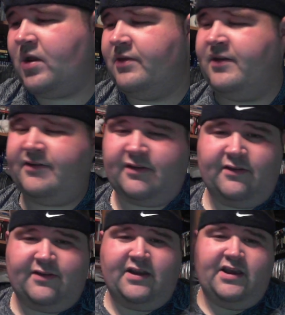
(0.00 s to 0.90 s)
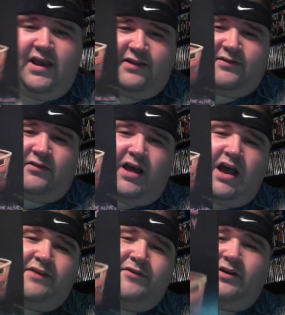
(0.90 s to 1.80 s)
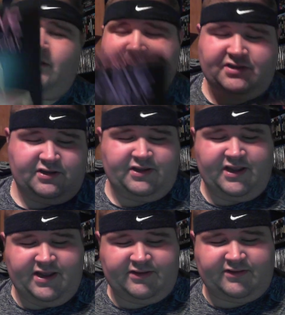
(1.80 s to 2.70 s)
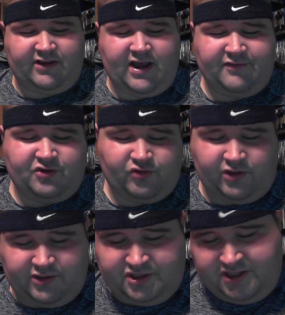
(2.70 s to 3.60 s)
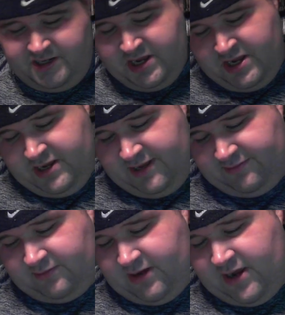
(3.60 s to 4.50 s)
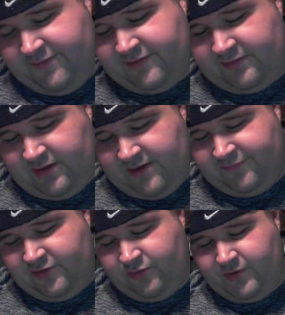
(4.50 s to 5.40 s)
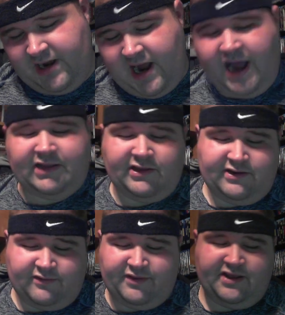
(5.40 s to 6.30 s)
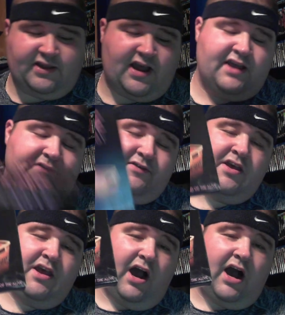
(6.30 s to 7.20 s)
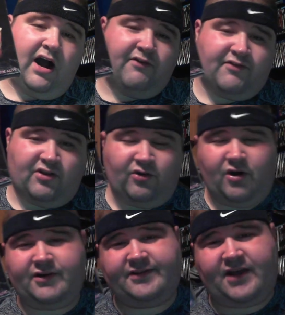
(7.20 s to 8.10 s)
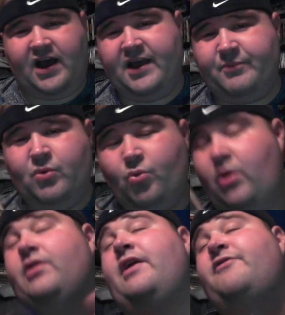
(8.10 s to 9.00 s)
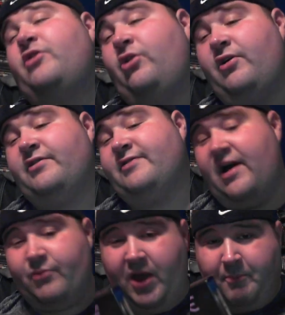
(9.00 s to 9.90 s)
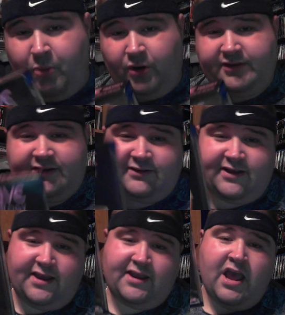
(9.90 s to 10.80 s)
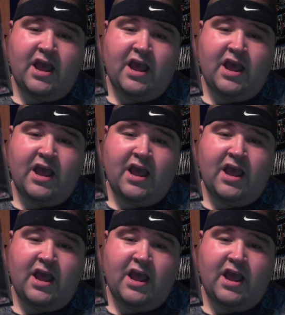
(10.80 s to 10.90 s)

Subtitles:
This is the It's Alive collection, the It's Alive trilogy. It's Alive, It's Alive 2, and Island of the Alive. For the longest time, well, not for the longest time, when I bought this thing,